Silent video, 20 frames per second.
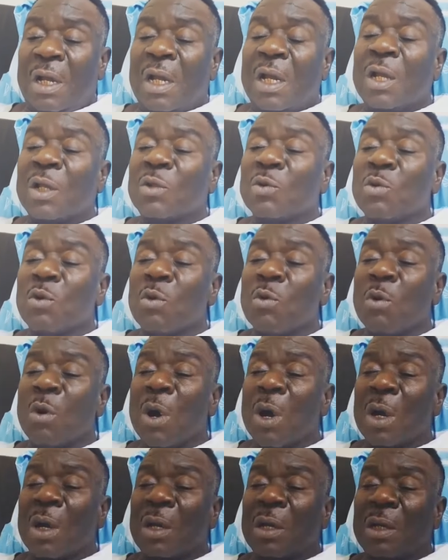It won't
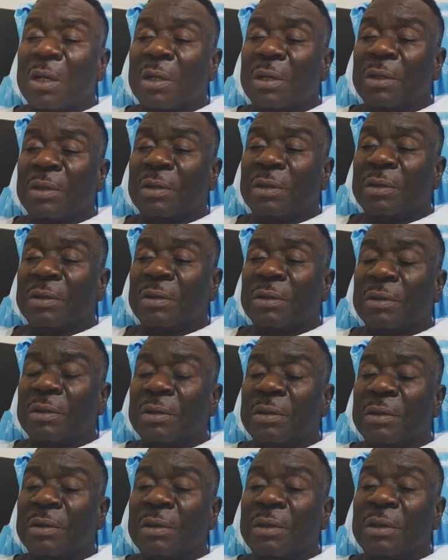
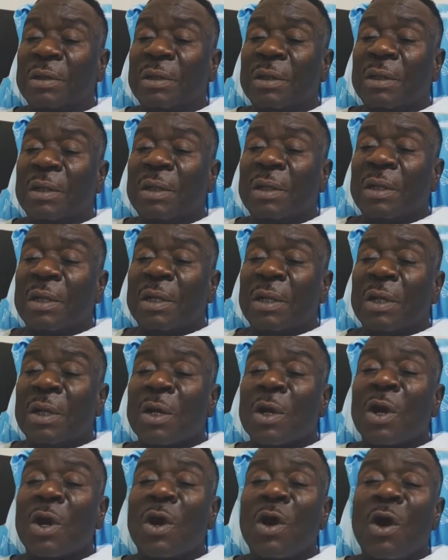work.
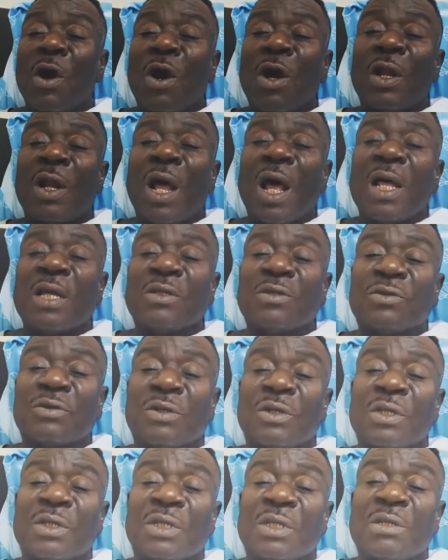God has
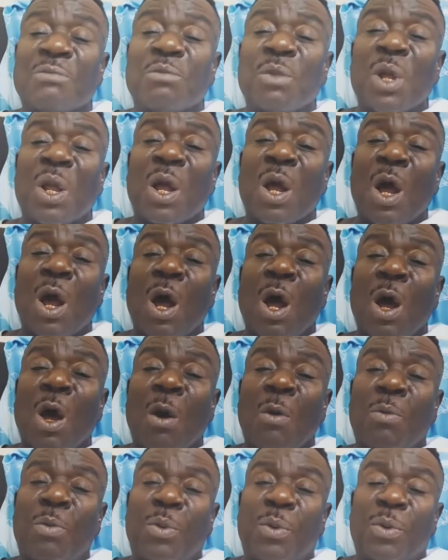risen me up.